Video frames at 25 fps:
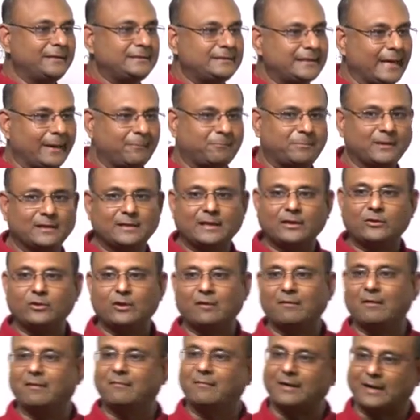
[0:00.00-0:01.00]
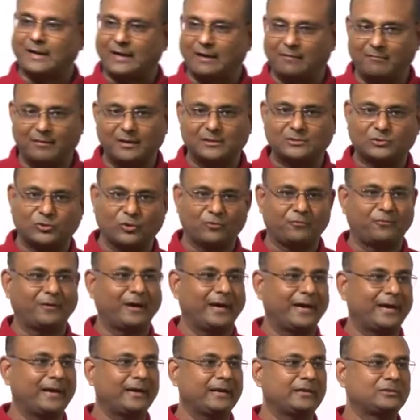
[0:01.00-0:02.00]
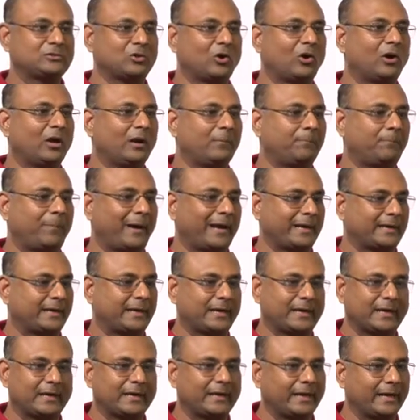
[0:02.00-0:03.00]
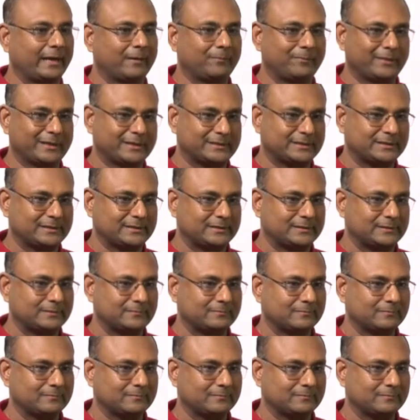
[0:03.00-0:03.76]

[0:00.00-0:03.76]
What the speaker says: chapter that you have ever covered so far is all particle dynamics.